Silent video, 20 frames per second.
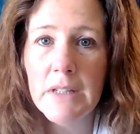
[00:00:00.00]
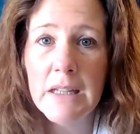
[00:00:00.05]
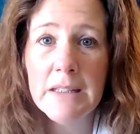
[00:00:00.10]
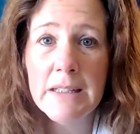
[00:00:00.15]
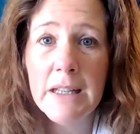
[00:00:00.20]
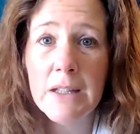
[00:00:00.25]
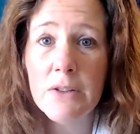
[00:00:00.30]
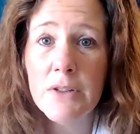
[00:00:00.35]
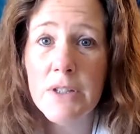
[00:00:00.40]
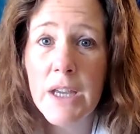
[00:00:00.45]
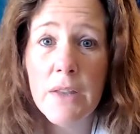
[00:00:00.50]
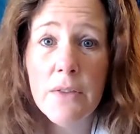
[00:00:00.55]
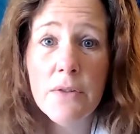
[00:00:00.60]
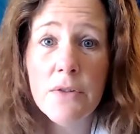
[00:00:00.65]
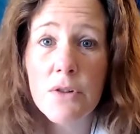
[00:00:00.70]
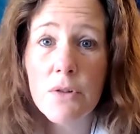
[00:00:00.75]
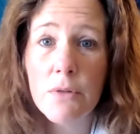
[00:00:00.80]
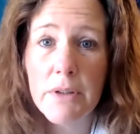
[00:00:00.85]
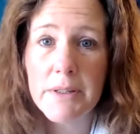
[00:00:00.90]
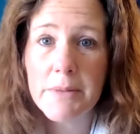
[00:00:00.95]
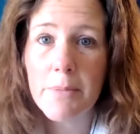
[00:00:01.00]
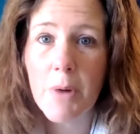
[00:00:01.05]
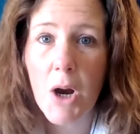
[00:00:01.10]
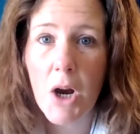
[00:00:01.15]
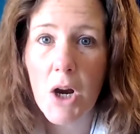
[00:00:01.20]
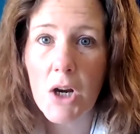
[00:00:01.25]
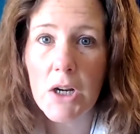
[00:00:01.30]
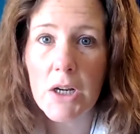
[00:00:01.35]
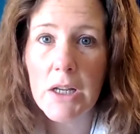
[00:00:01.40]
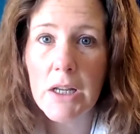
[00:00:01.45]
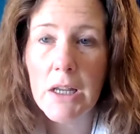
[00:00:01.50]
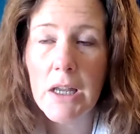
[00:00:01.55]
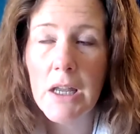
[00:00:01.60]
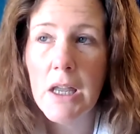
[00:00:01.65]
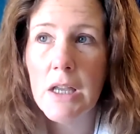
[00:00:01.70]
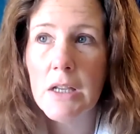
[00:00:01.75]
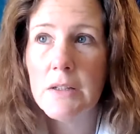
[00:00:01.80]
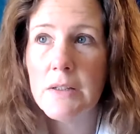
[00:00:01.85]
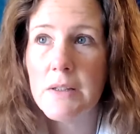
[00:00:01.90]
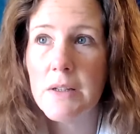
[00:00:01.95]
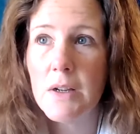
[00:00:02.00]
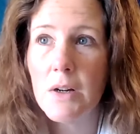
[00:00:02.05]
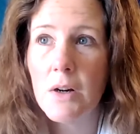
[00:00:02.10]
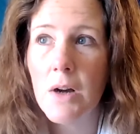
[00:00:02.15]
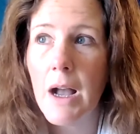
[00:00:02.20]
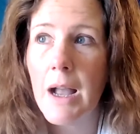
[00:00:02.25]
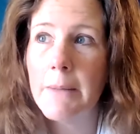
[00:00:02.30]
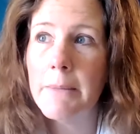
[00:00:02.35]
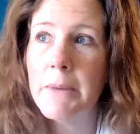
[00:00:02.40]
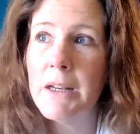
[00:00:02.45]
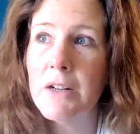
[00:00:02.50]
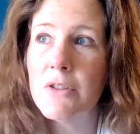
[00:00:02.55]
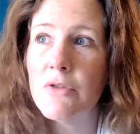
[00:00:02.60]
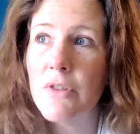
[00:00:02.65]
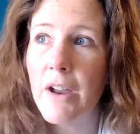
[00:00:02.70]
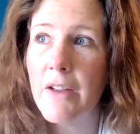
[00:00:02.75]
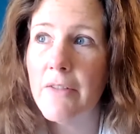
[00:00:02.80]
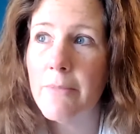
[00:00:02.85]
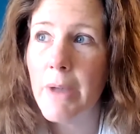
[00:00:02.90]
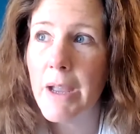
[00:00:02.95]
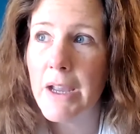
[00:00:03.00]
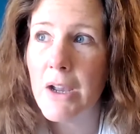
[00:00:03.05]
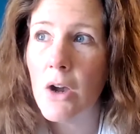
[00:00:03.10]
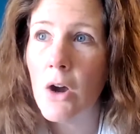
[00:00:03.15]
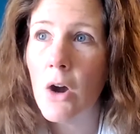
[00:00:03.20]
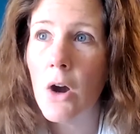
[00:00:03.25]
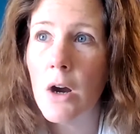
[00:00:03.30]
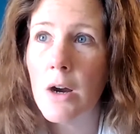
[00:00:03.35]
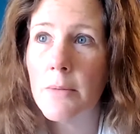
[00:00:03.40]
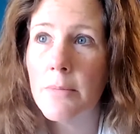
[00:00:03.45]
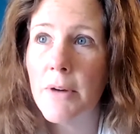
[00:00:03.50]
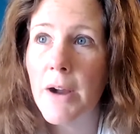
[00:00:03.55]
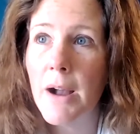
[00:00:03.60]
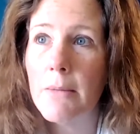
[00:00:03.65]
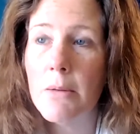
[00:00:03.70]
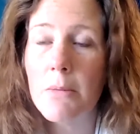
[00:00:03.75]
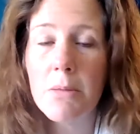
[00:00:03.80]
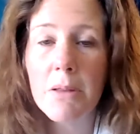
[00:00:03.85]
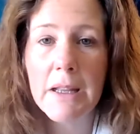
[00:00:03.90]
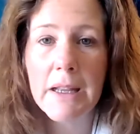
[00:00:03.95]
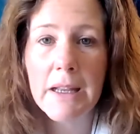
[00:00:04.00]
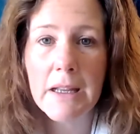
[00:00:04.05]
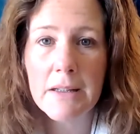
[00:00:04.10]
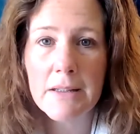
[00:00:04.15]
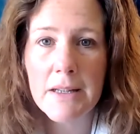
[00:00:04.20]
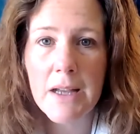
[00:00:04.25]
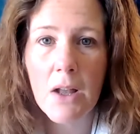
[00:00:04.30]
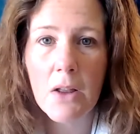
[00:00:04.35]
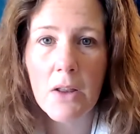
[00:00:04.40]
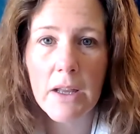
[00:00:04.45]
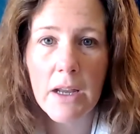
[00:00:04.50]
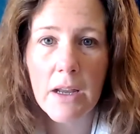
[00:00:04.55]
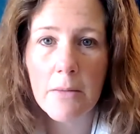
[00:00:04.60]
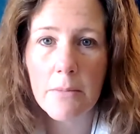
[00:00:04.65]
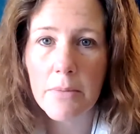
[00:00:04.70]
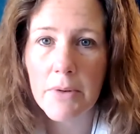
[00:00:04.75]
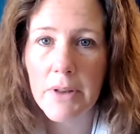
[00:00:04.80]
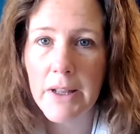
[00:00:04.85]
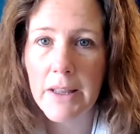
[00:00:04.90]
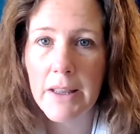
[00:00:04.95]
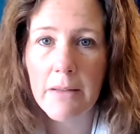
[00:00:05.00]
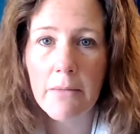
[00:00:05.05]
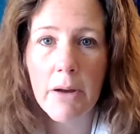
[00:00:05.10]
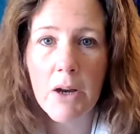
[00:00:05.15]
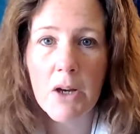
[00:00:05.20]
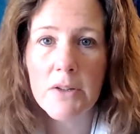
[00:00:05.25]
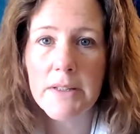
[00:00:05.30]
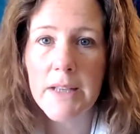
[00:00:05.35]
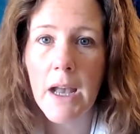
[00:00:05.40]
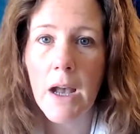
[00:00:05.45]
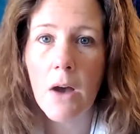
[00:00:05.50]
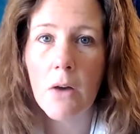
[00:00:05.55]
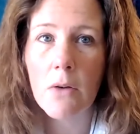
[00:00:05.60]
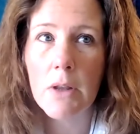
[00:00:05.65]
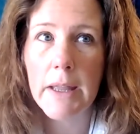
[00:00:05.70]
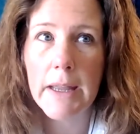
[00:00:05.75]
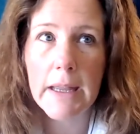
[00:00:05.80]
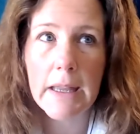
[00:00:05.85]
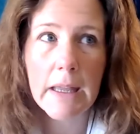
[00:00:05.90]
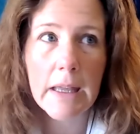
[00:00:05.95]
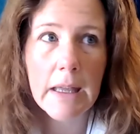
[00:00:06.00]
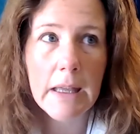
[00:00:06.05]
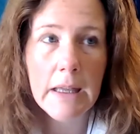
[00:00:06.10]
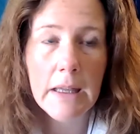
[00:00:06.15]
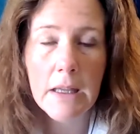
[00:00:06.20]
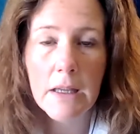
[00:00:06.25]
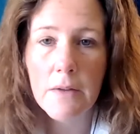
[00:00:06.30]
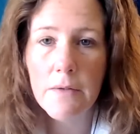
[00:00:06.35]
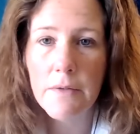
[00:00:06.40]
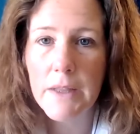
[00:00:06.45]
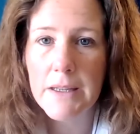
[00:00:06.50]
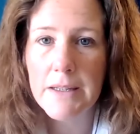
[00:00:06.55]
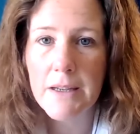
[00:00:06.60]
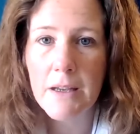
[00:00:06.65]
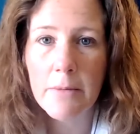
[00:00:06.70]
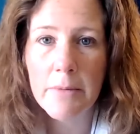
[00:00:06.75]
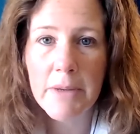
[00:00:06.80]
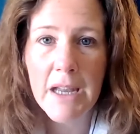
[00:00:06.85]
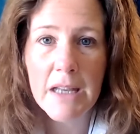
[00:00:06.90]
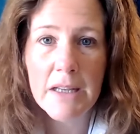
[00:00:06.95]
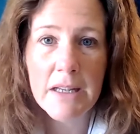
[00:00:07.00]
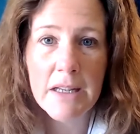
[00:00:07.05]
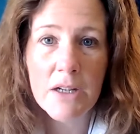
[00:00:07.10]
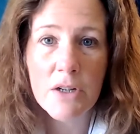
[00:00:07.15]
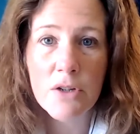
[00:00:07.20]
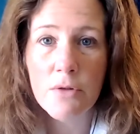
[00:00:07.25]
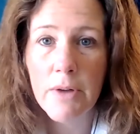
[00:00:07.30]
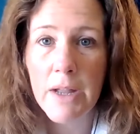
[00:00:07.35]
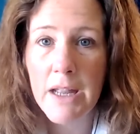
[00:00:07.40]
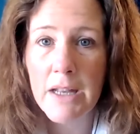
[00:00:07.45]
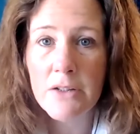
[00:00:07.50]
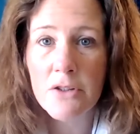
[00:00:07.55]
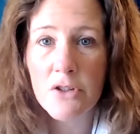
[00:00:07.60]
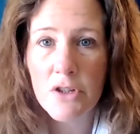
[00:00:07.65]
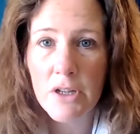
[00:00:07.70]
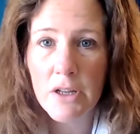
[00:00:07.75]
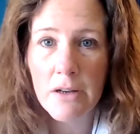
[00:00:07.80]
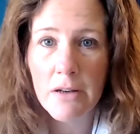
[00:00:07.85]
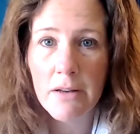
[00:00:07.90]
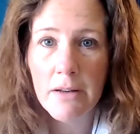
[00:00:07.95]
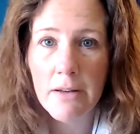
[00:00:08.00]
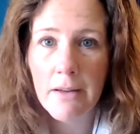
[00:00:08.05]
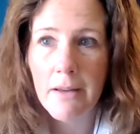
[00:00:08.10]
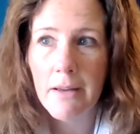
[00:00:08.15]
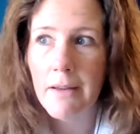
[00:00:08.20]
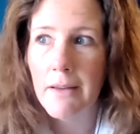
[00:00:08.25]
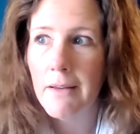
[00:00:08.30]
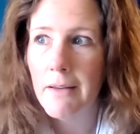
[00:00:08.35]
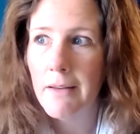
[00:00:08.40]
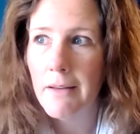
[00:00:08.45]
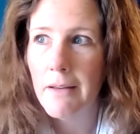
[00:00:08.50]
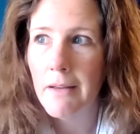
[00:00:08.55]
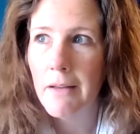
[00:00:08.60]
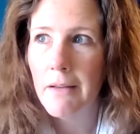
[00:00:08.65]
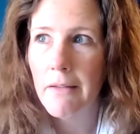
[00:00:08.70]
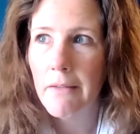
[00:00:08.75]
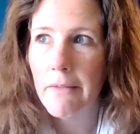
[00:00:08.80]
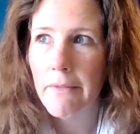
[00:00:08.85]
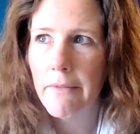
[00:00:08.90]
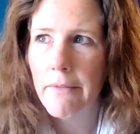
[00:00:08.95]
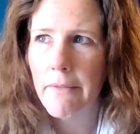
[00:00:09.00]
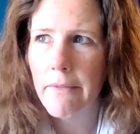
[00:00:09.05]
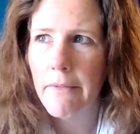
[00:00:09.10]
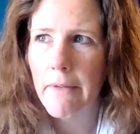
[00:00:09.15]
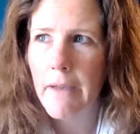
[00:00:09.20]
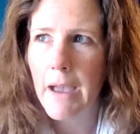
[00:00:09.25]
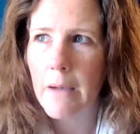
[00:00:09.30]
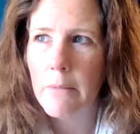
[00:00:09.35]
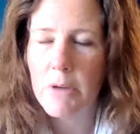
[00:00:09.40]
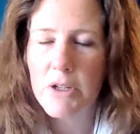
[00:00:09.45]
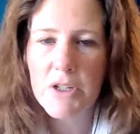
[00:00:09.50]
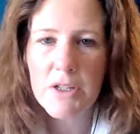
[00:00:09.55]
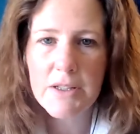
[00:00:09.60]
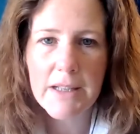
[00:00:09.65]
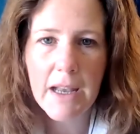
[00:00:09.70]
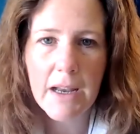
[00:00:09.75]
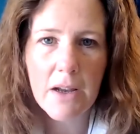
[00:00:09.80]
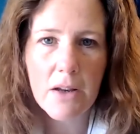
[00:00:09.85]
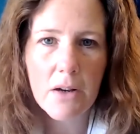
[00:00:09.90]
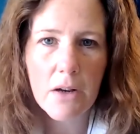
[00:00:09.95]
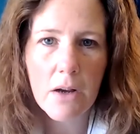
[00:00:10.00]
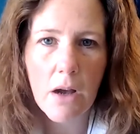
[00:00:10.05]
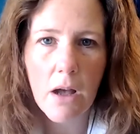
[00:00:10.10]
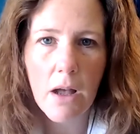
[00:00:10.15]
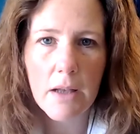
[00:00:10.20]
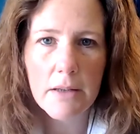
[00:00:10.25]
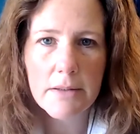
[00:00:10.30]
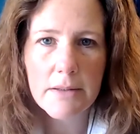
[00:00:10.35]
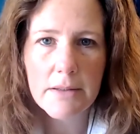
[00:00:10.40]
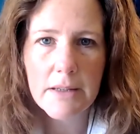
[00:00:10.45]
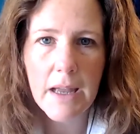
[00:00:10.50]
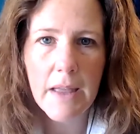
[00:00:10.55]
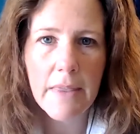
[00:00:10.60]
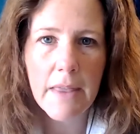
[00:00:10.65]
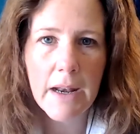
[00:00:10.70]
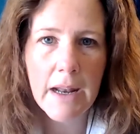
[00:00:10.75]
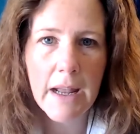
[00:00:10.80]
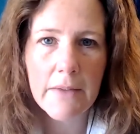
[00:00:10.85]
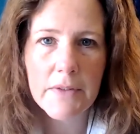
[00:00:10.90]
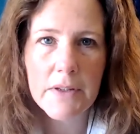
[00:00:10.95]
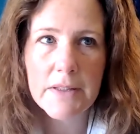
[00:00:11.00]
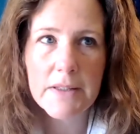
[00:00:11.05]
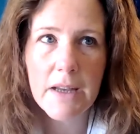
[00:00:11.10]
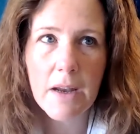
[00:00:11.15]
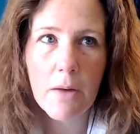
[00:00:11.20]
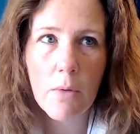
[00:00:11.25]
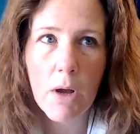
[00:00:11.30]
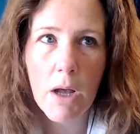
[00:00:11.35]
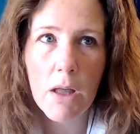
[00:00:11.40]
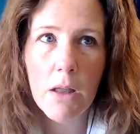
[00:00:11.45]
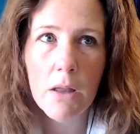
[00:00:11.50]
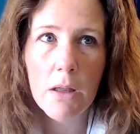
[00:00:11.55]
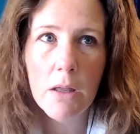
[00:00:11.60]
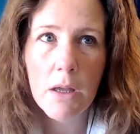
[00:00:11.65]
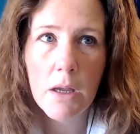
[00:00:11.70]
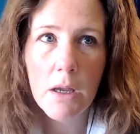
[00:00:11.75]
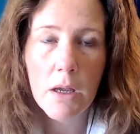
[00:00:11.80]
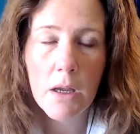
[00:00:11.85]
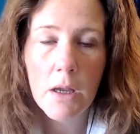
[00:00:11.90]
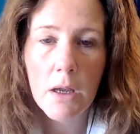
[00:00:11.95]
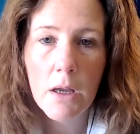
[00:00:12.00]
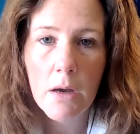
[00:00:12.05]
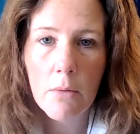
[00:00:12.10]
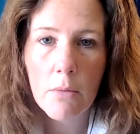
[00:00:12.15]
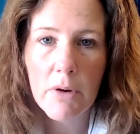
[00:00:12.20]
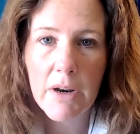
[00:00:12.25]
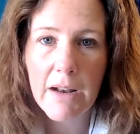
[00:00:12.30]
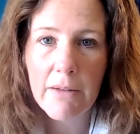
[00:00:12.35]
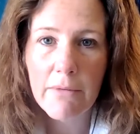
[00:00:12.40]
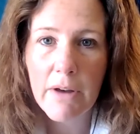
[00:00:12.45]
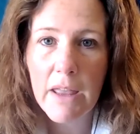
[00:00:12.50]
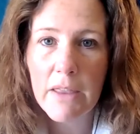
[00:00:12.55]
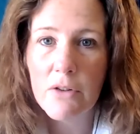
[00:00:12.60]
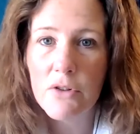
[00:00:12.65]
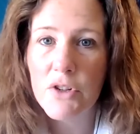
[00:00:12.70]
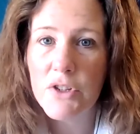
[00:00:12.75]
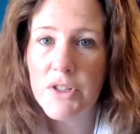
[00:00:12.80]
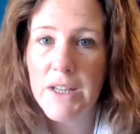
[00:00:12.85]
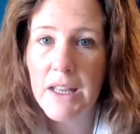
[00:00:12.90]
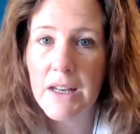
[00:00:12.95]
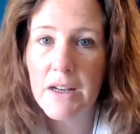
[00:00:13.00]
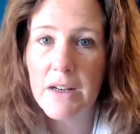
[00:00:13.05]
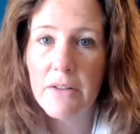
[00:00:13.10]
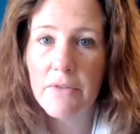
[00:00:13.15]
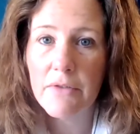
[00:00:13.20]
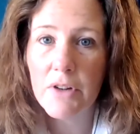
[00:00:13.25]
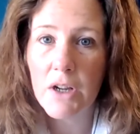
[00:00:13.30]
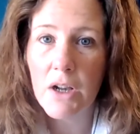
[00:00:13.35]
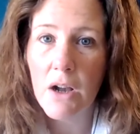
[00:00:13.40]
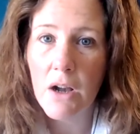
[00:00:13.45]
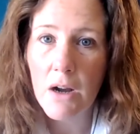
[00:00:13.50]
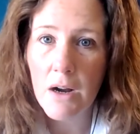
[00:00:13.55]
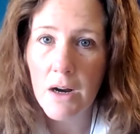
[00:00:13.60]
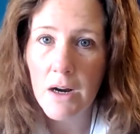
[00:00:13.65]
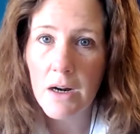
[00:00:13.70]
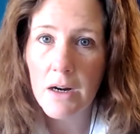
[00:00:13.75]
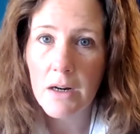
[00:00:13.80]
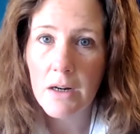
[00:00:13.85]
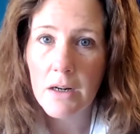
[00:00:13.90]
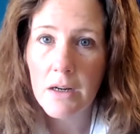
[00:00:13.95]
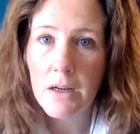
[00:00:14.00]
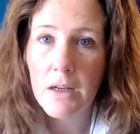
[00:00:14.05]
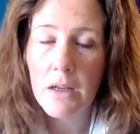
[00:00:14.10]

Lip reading: till death do us part. So I'm going to drive my car probably until it completely wears out. Like if they tell me I need a new engine, how much is that going to cost? And then I have to say, well, would I rather just get a different car